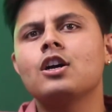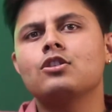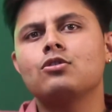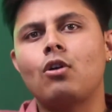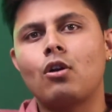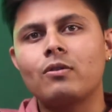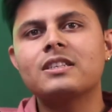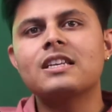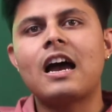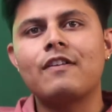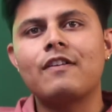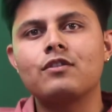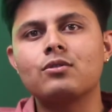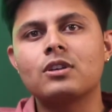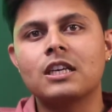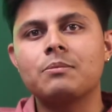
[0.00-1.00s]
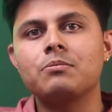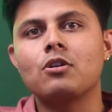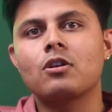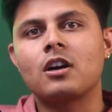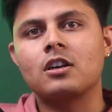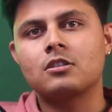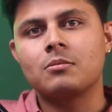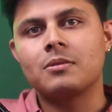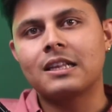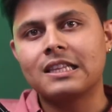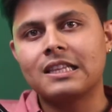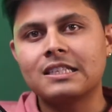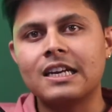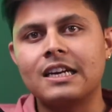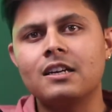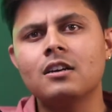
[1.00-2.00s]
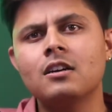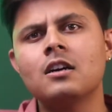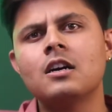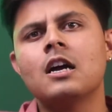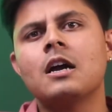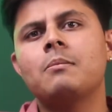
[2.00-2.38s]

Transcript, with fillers: you always have to keep your customer at the center.